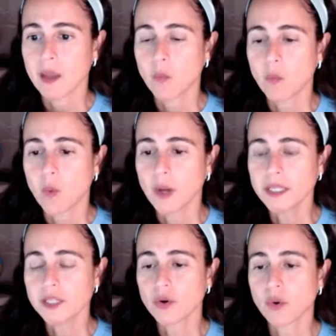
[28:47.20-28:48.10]
What
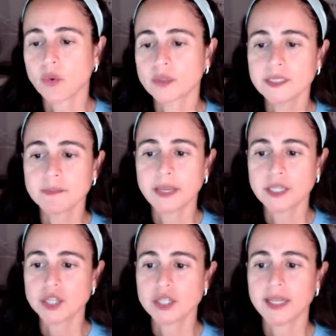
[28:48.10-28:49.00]
is your oldest
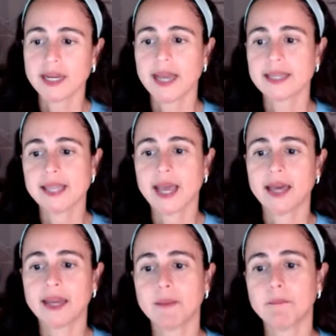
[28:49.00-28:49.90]
patient that has
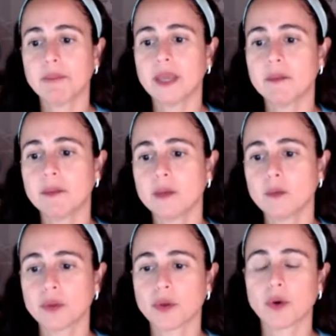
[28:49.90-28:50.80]
had a baby
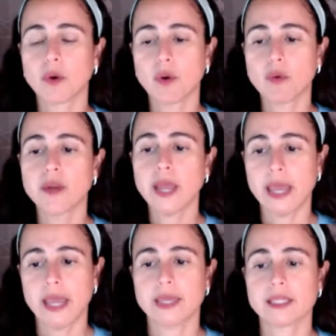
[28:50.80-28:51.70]
with her own
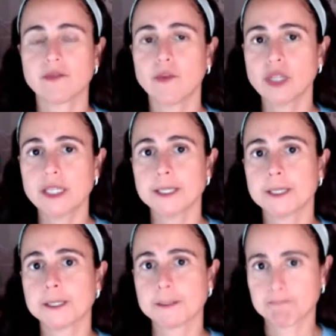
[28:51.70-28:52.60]
eggs?
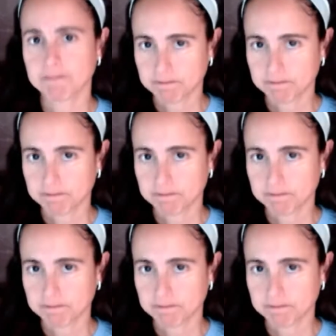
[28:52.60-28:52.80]
46.